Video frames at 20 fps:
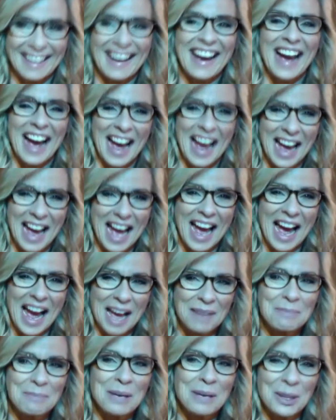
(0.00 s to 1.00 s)

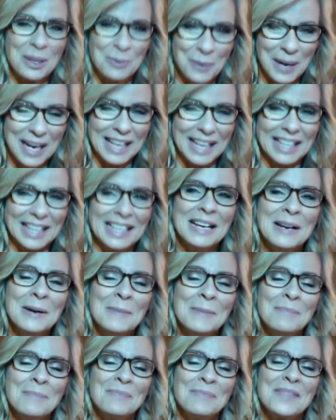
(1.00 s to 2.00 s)
I'd be the one
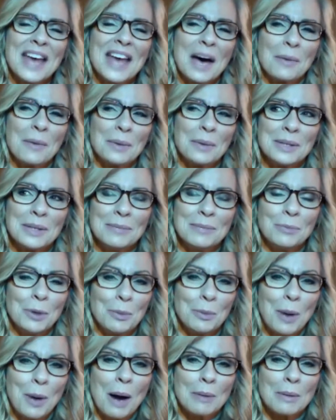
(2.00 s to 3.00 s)
that would,
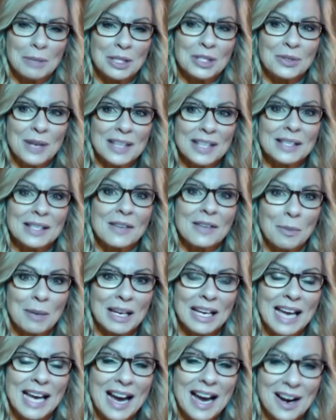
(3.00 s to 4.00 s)
would probably stress
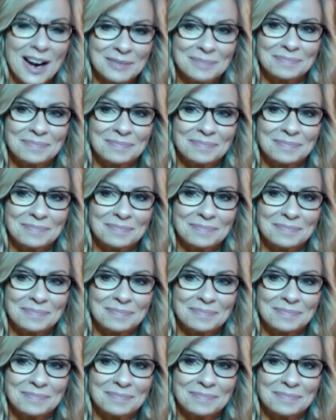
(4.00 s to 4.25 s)
everybody out.